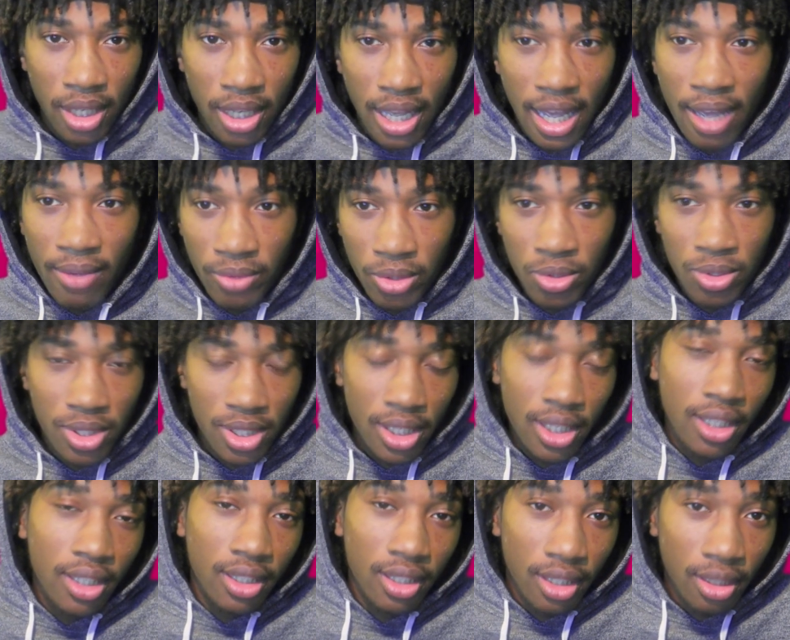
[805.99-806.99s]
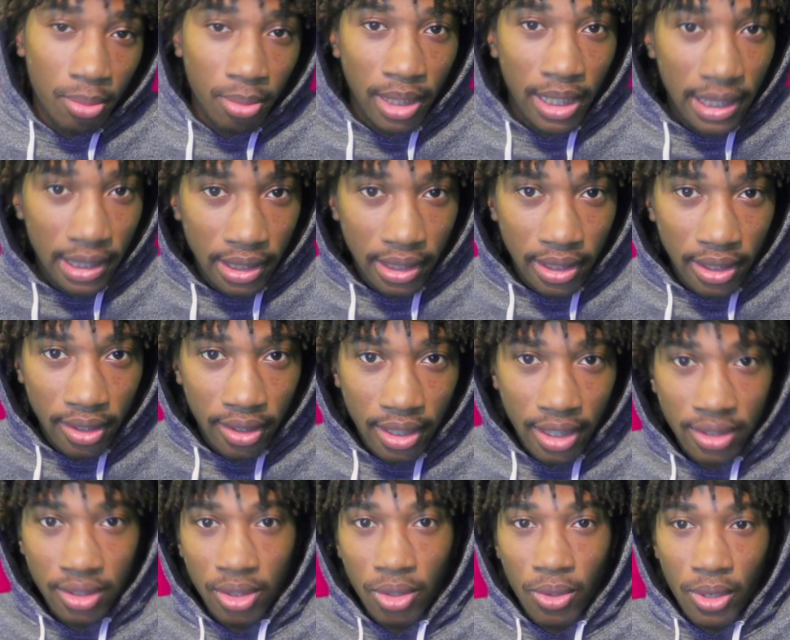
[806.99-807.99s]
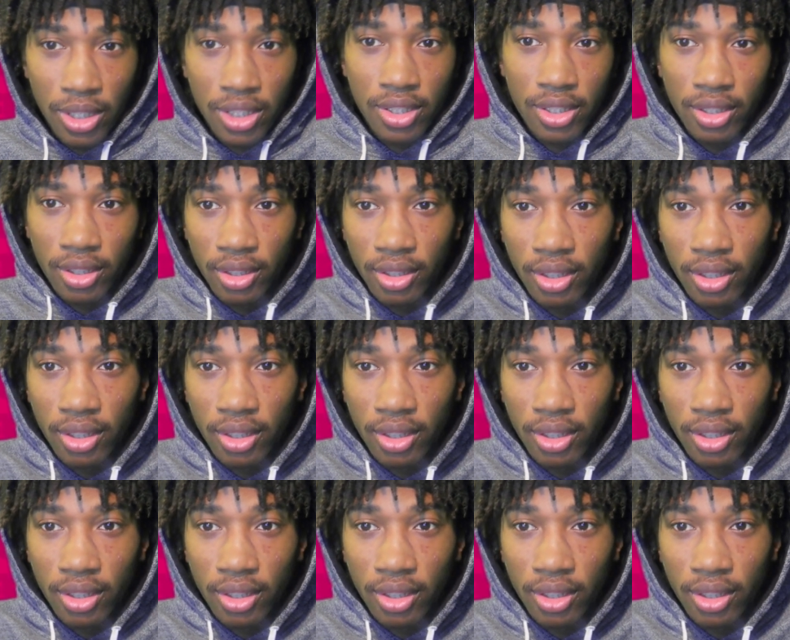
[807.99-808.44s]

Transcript: have you seen them lately? That's the question.